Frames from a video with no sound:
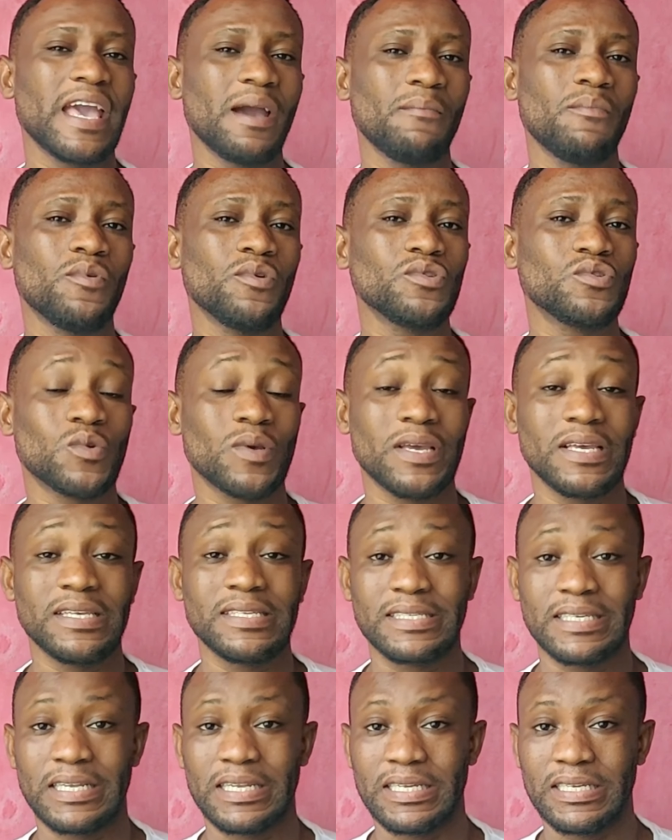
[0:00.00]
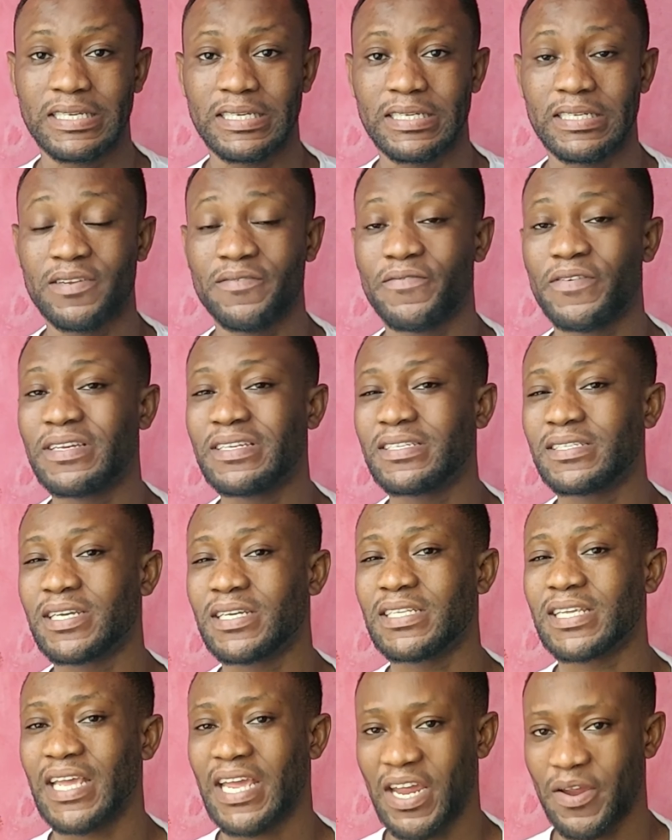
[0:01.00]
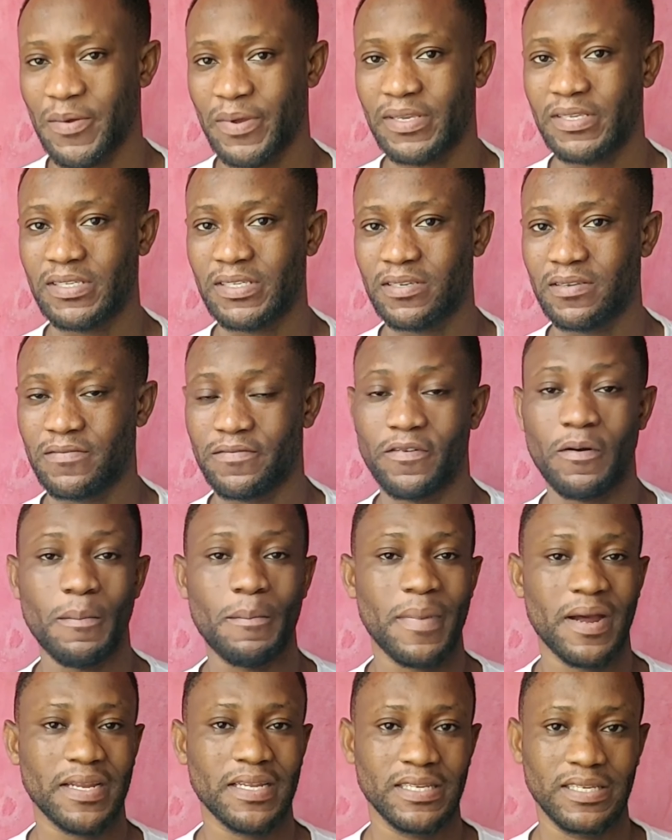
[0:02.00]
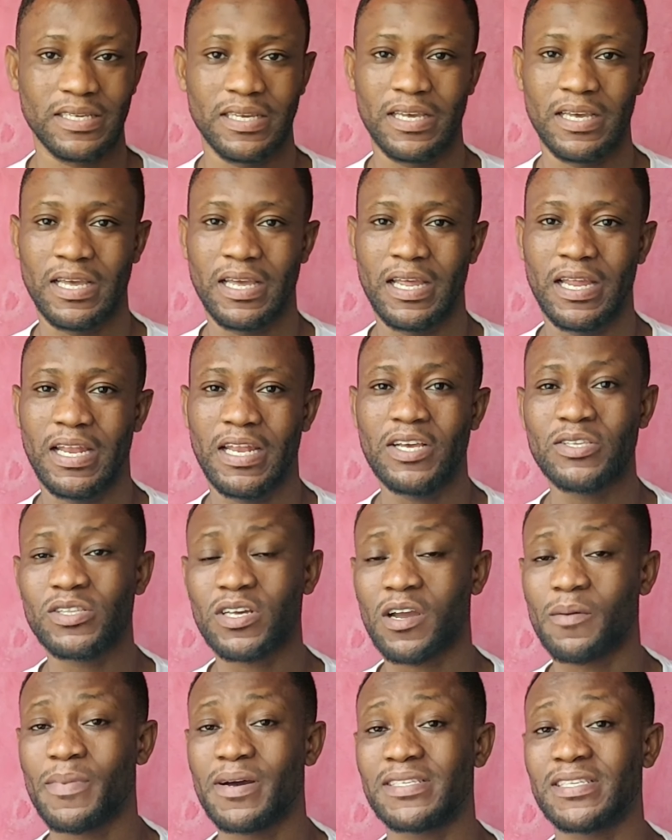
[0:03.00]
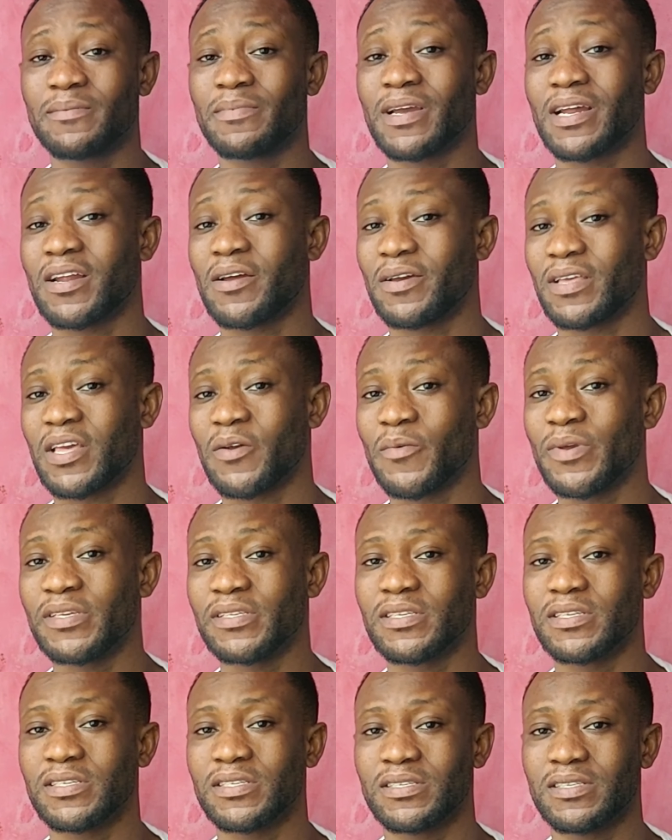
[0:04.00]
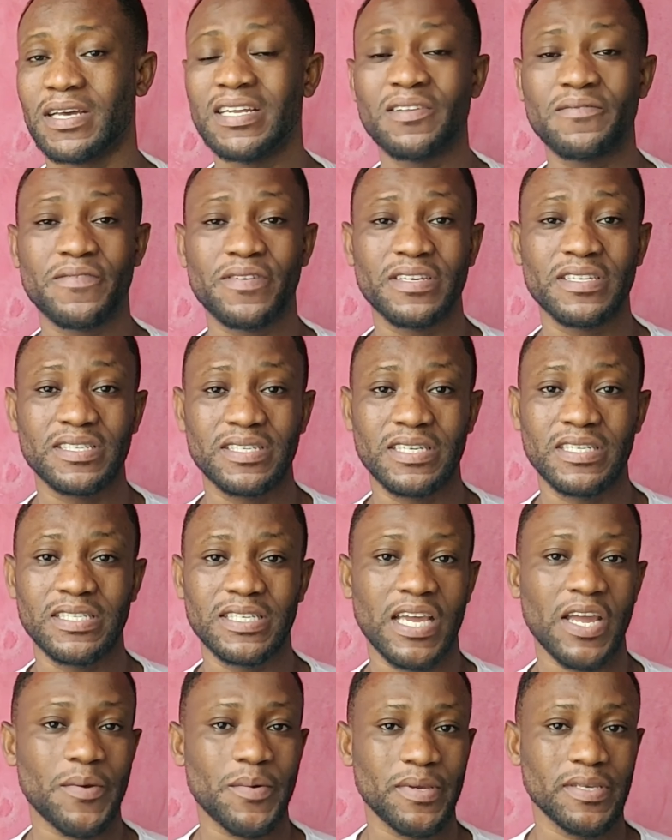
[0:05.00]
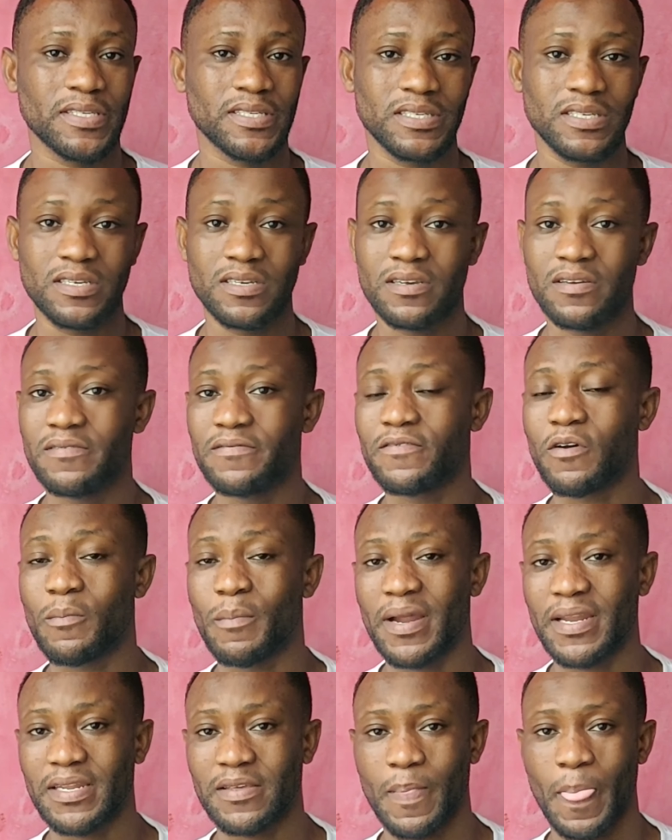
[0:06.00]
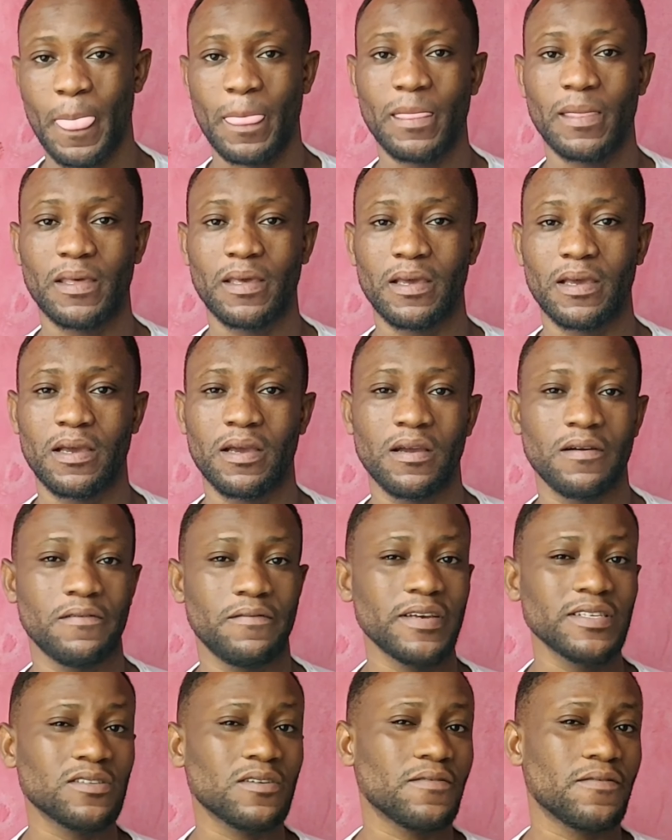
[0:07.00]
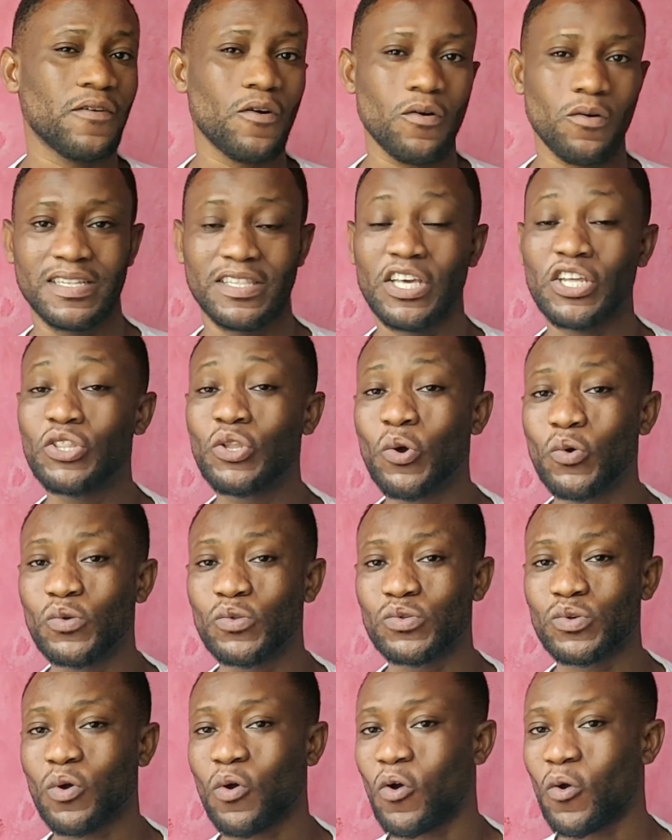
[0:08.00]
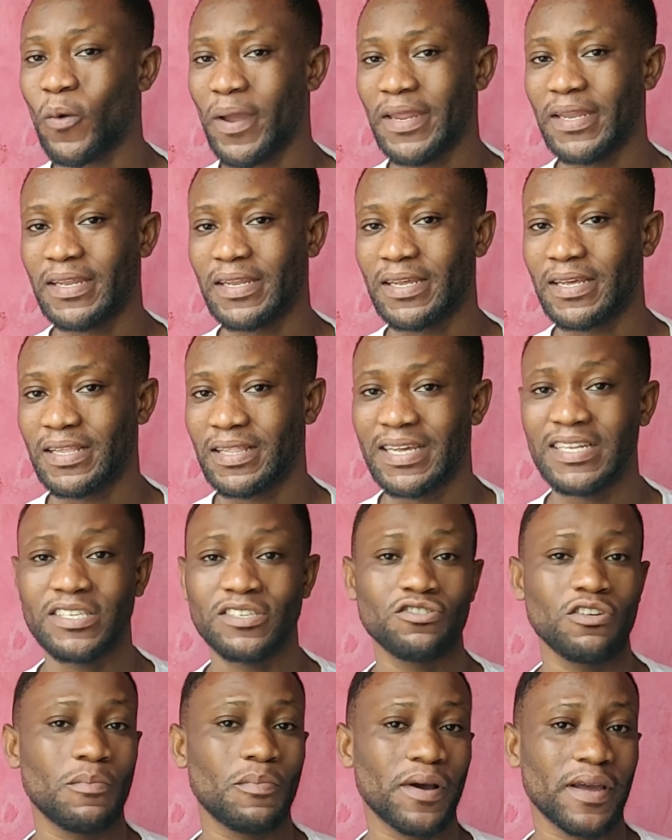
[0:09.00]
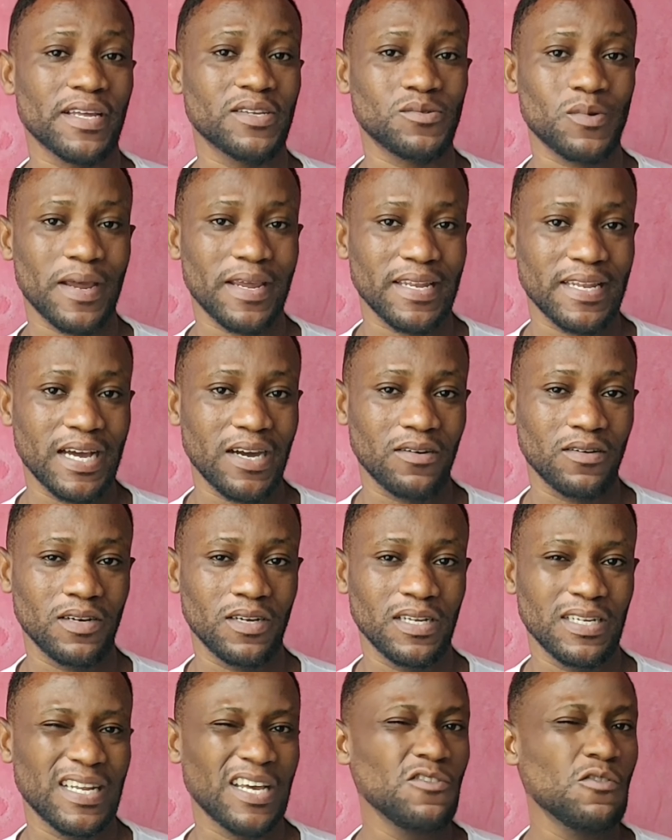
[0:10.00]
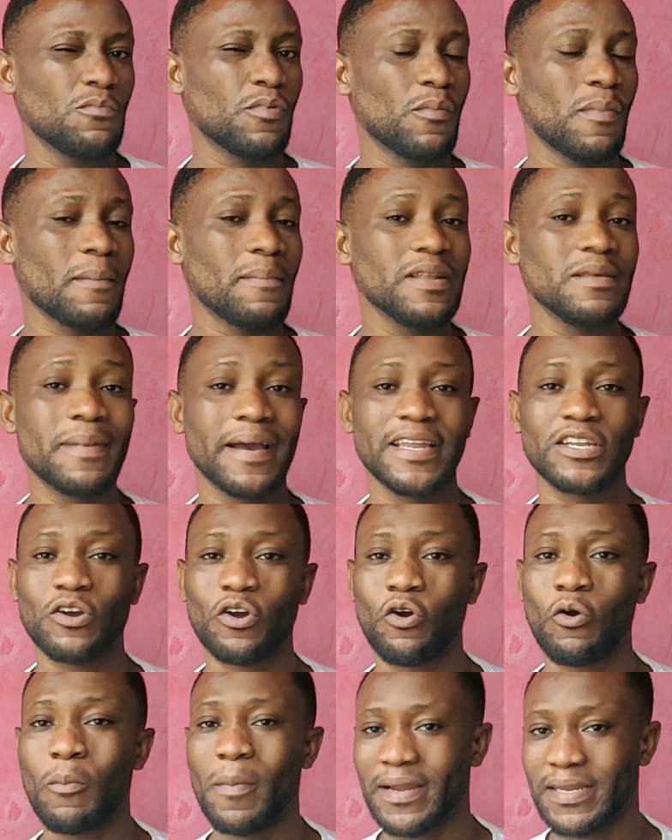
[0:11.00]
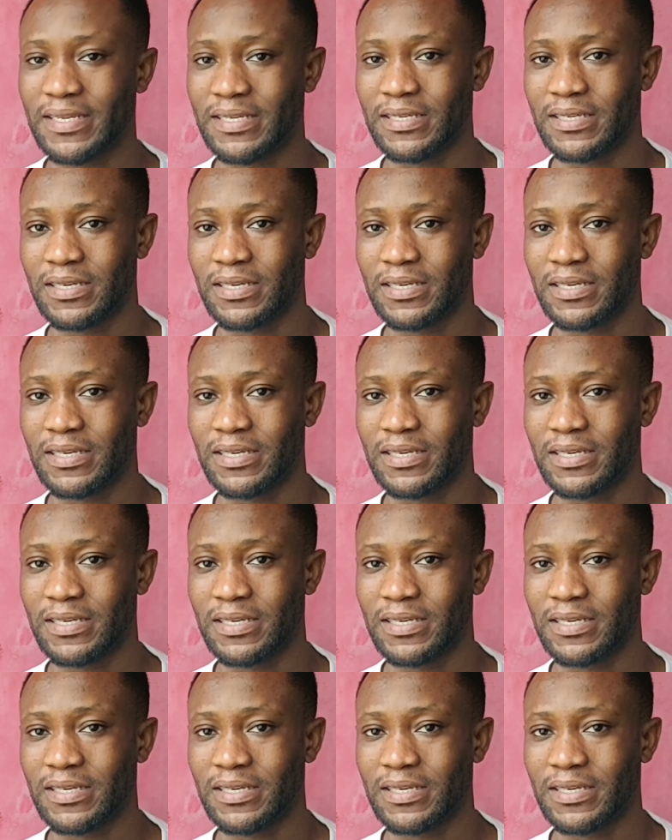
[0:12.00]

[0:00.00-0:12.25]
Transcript: able to easily differentiate currency from money, let's talk about some characteristics that differentiate currency from money. First of all, the note or coin that is in your pocket right now, that you probably might call money,